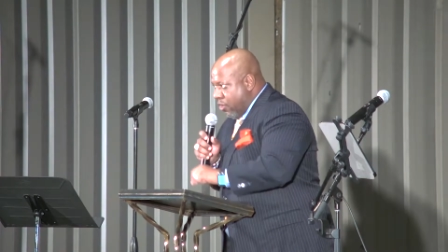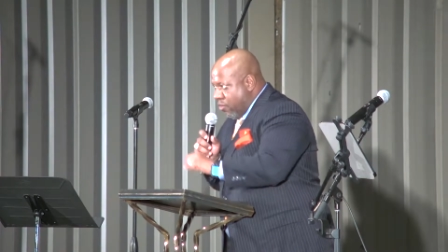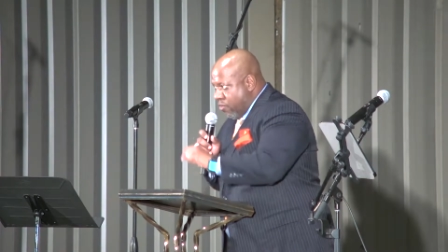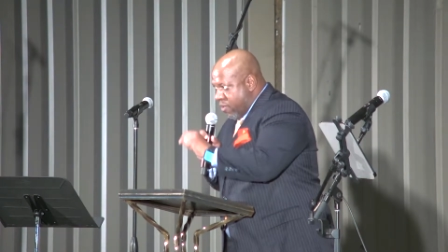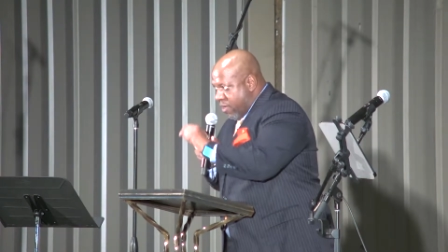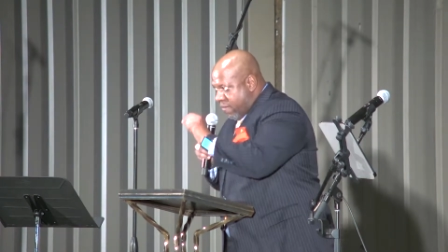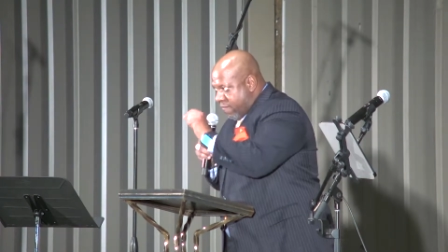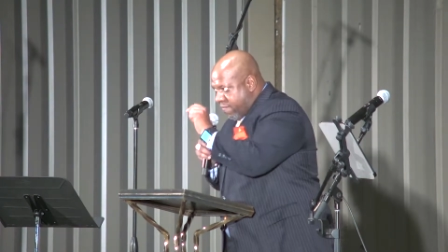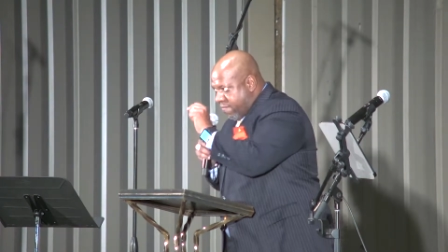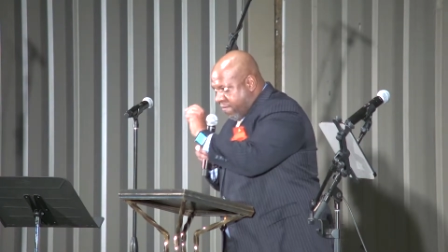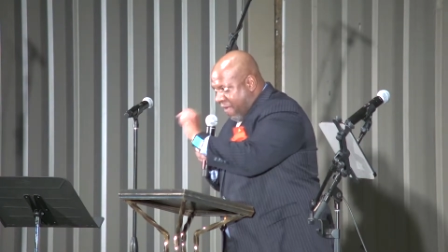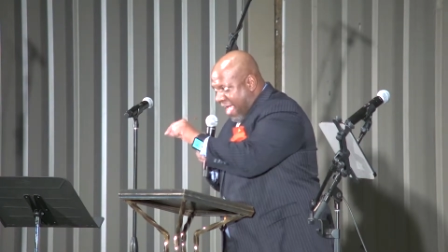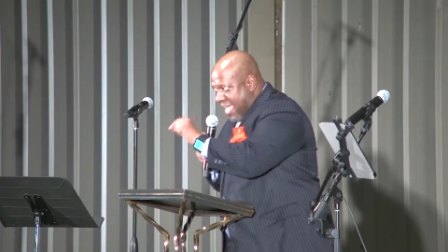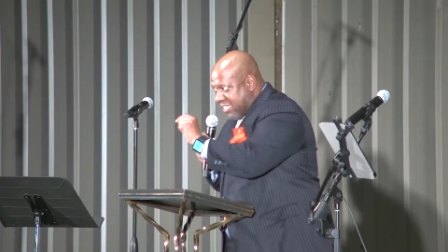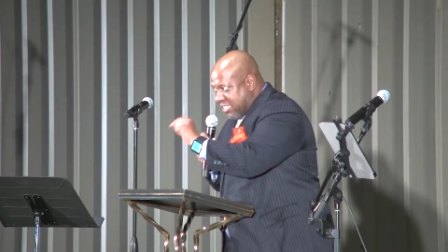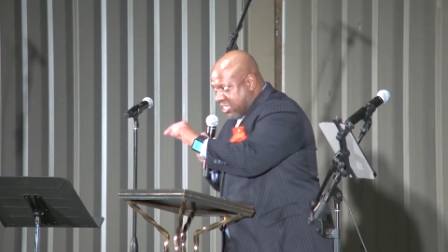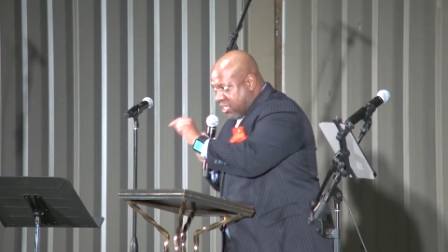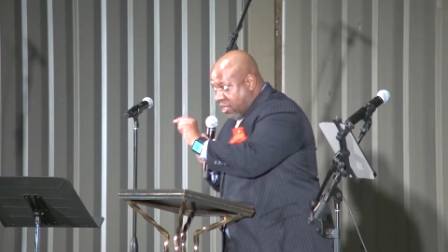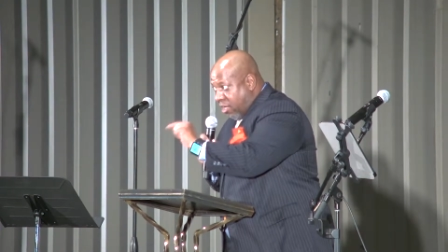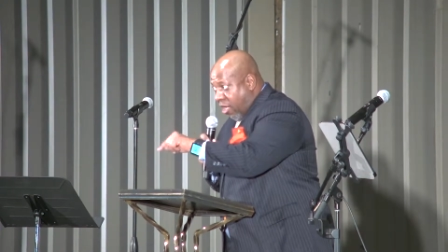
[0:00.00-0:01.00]
who
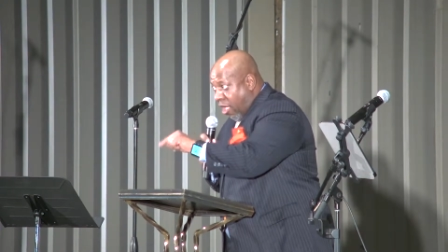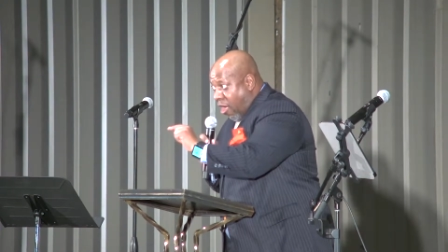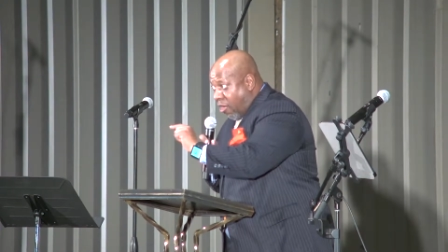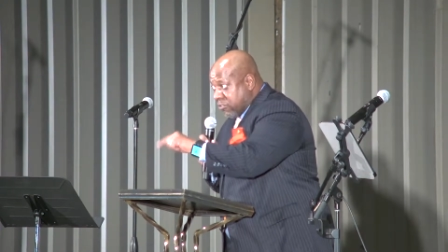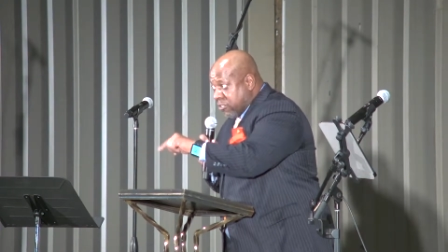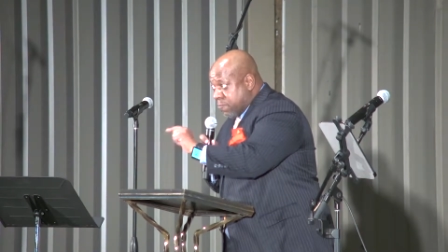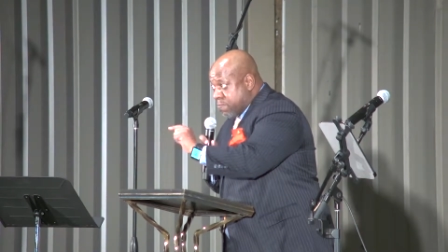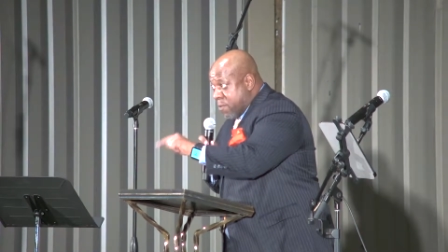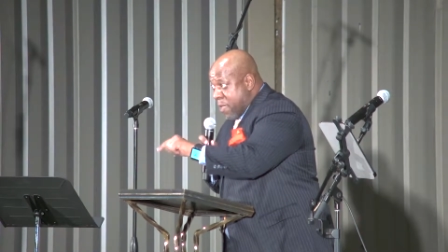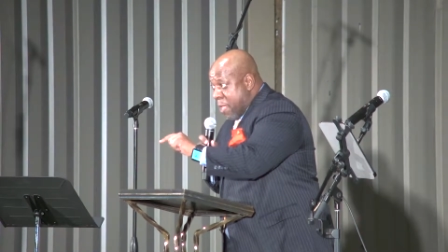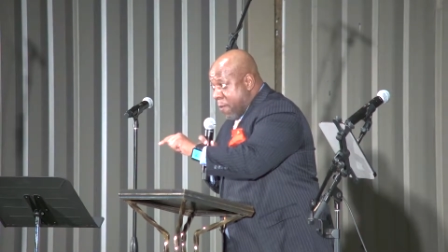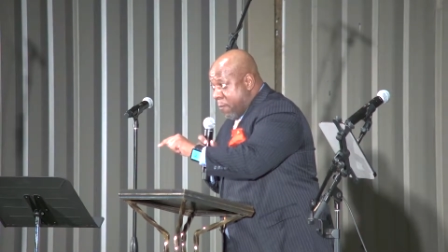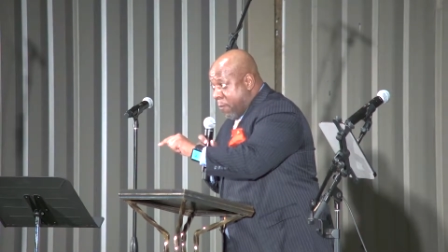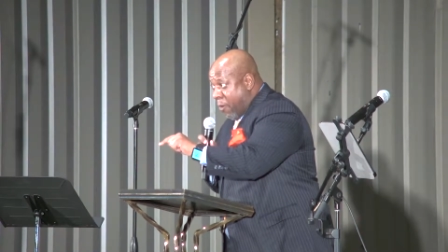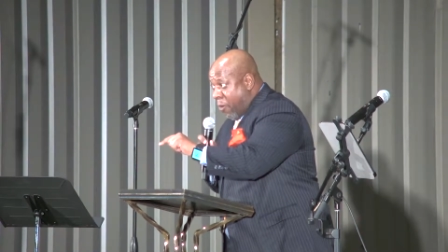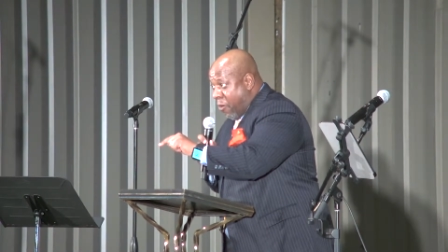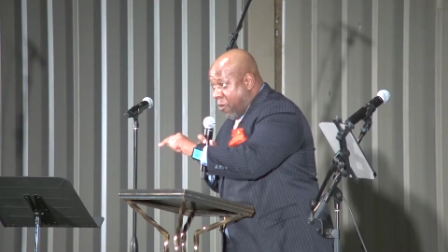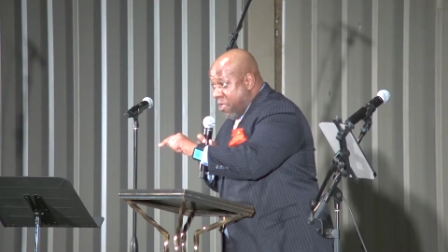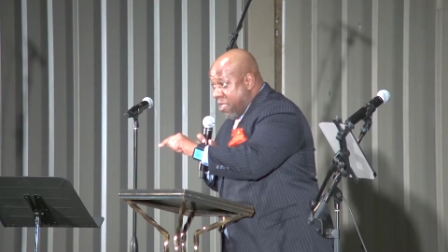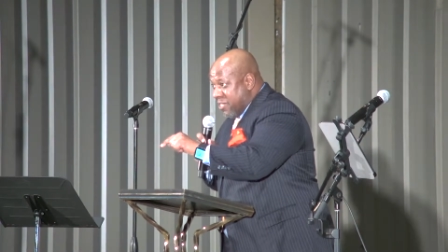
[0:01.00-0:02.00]
invites lost
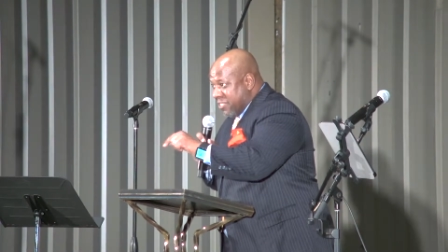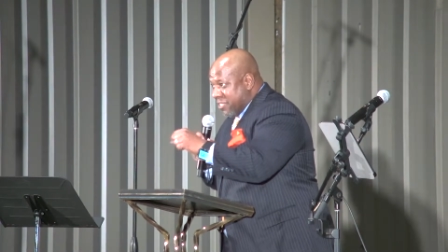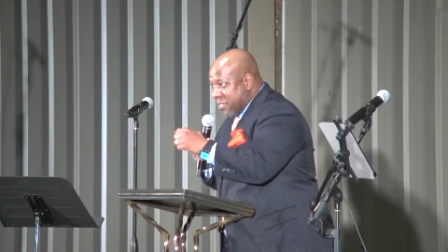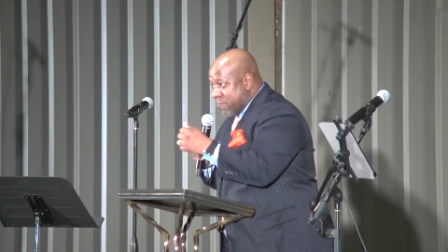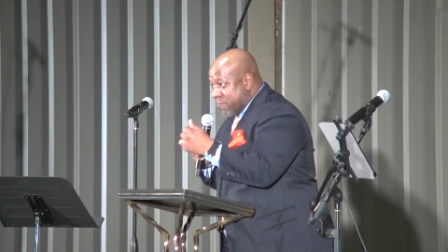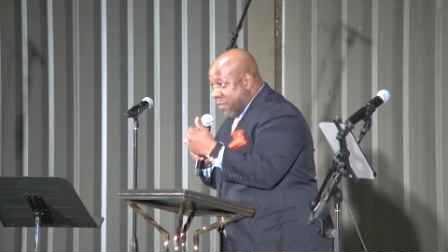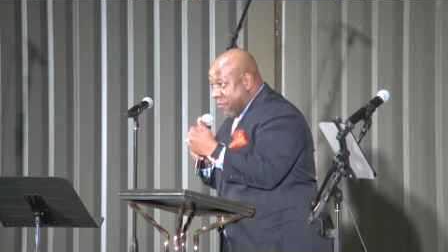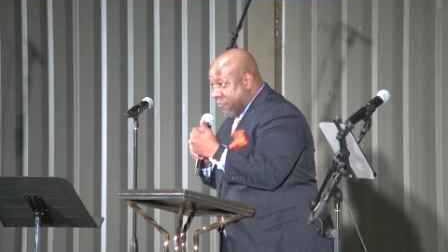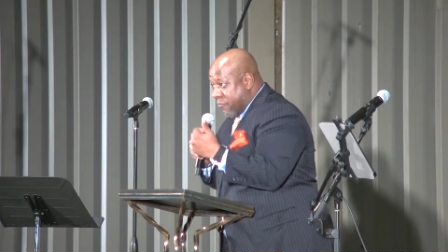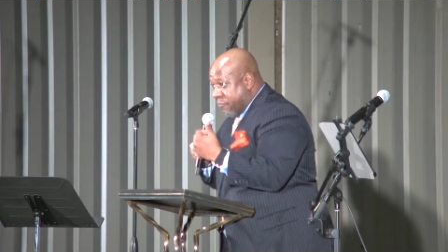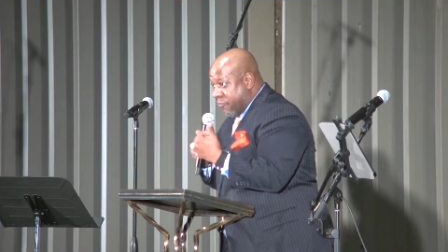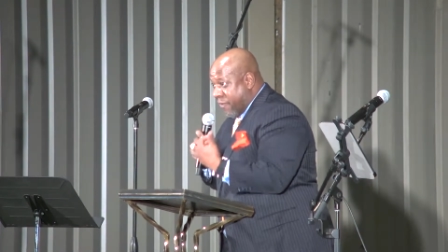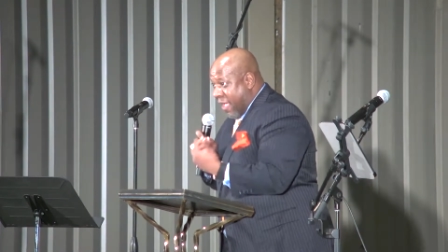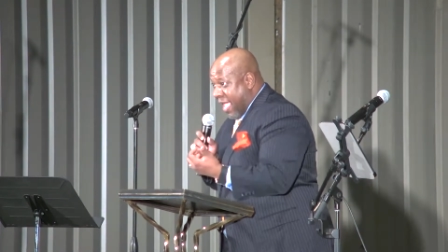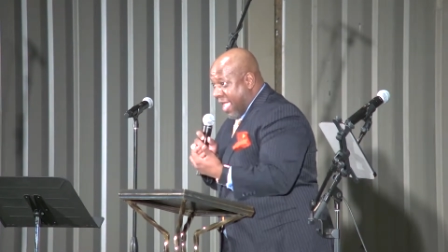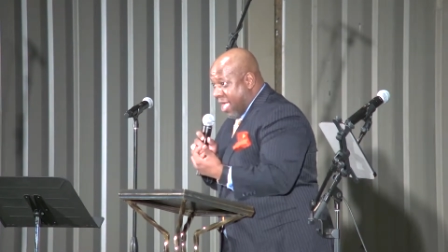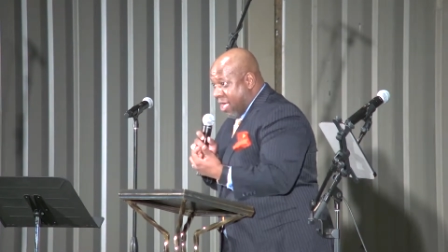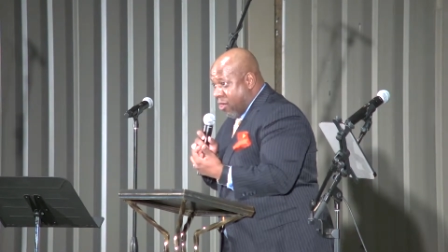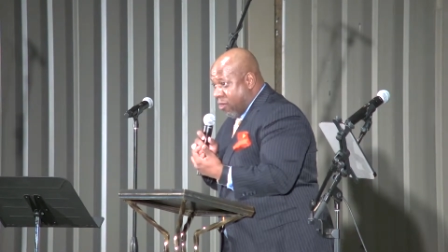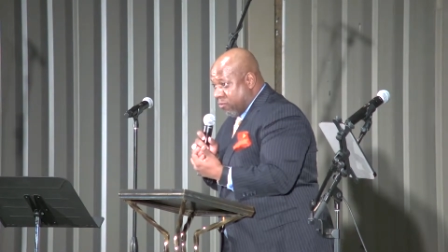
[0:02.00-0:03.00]
people to be
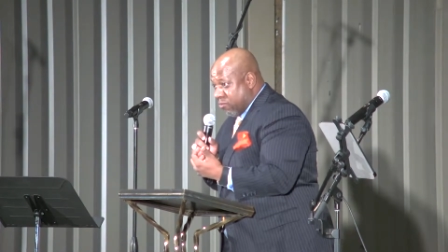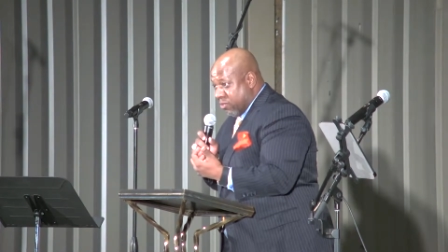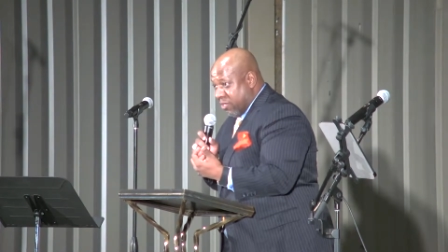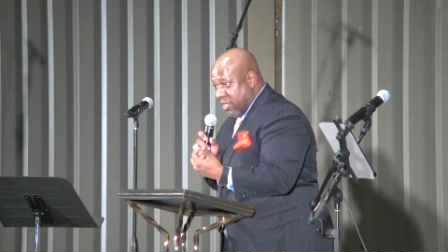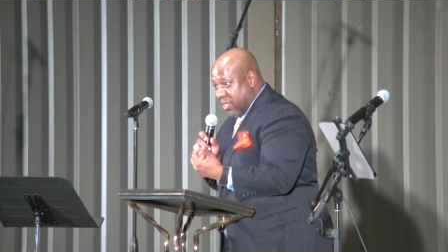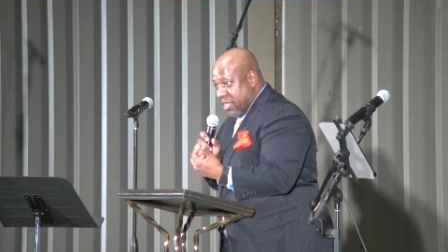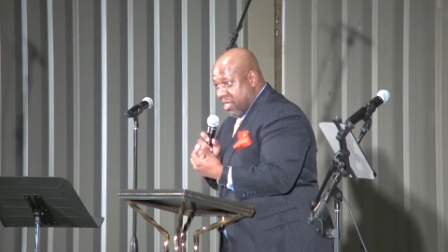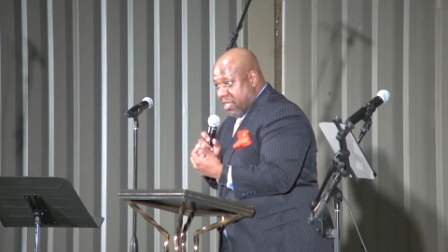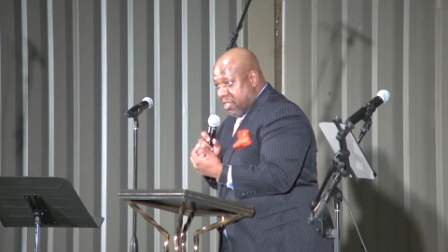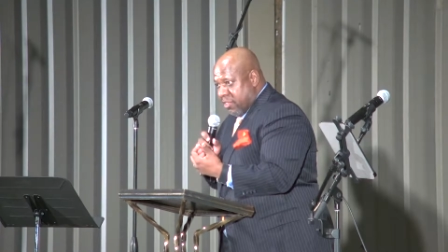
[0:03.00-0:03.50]
found,